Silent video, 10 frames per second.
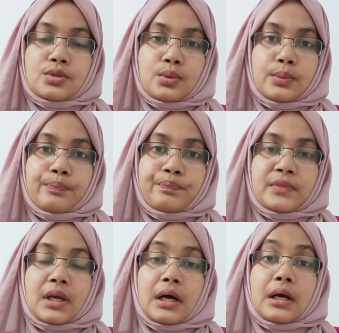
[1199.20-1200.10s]
So,
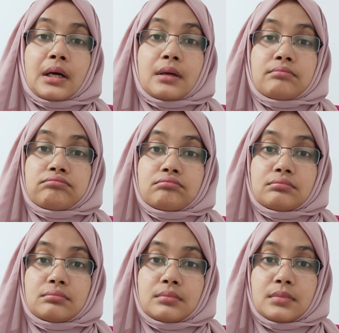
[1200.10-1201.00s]
a
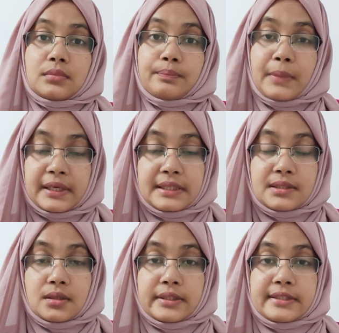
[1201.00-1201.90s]

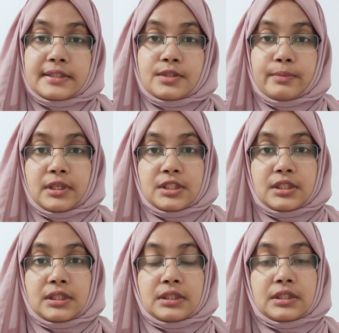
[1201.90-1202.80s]
Parkinson disease
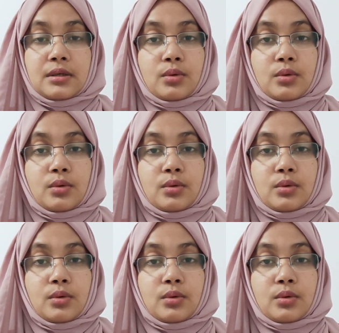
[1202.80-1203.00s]
patient,